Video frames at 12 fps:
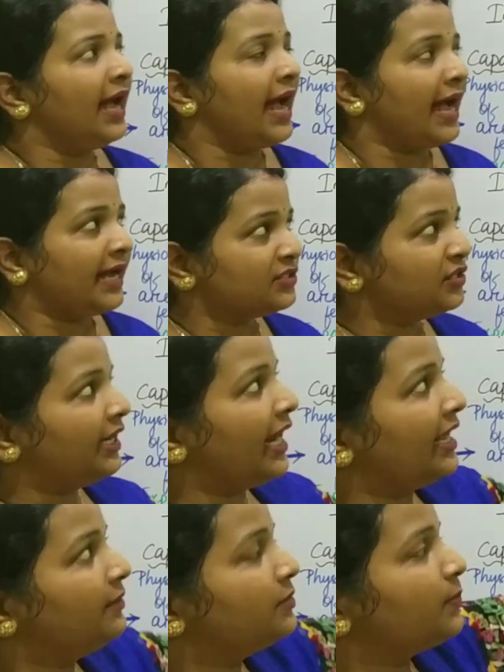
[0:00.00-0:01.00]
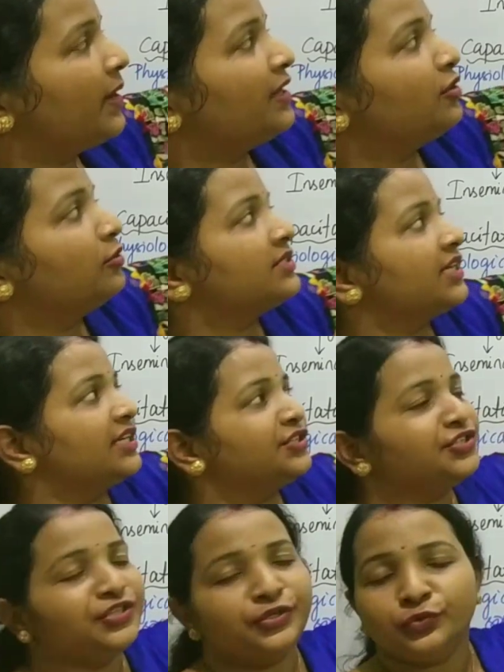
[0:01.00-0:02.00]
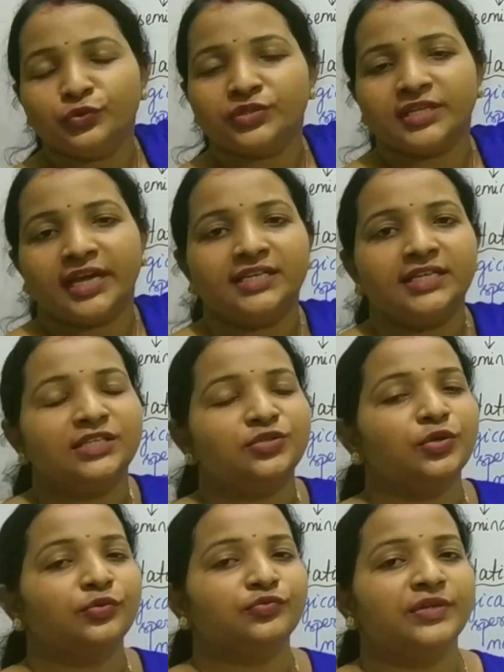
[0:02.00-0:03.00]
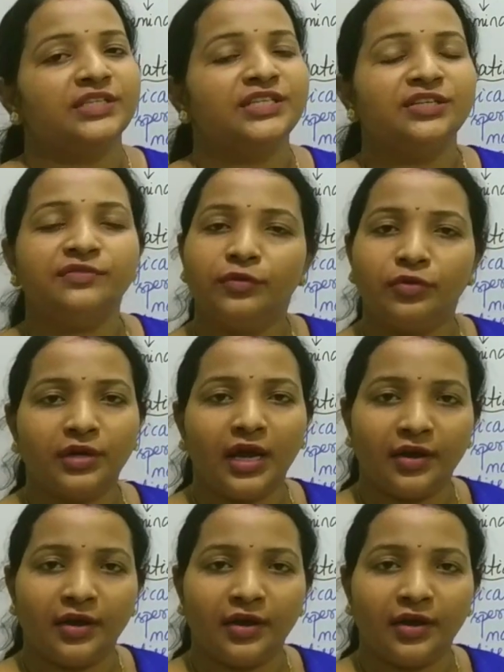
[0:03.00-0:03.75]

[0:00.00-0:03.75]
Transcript: as the lifespan of secondary oocyte is of 24